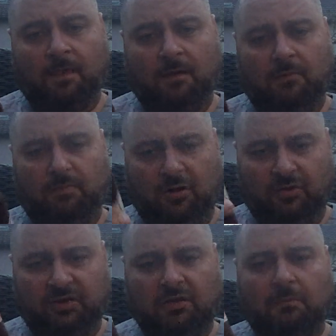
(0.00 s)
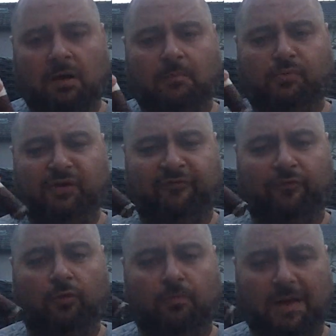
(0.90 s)
because that's my
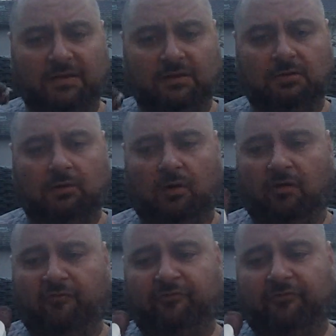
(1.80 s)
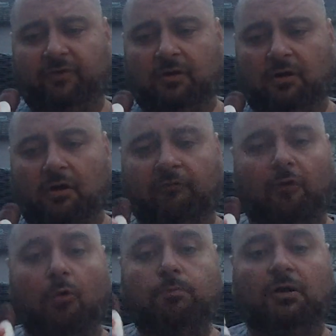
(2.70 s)
preferred method of
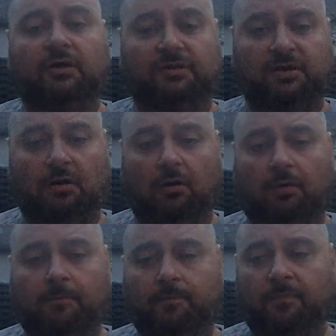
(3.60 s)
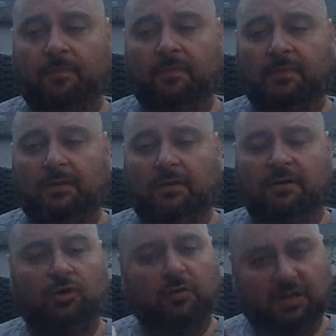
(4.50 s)
open the cigar.
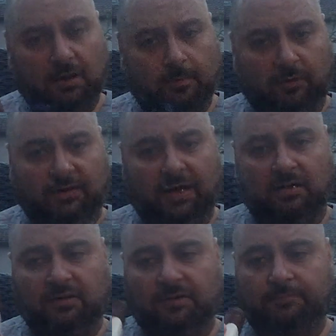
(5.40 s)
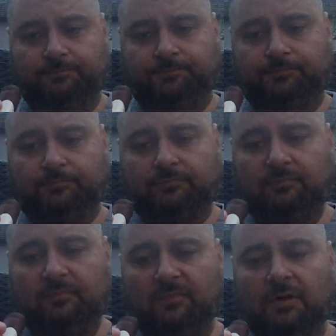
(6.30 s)
The good thing about that is
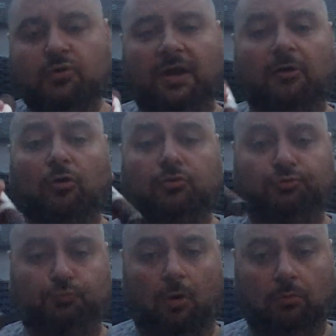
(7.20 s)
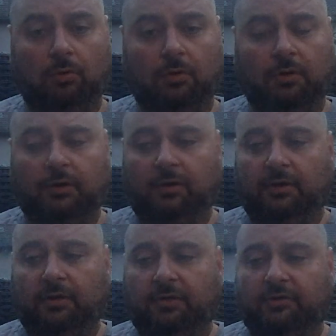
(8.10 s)
you can control
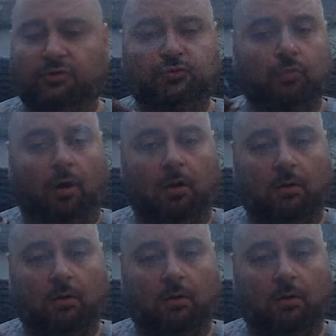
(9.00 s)
the draw.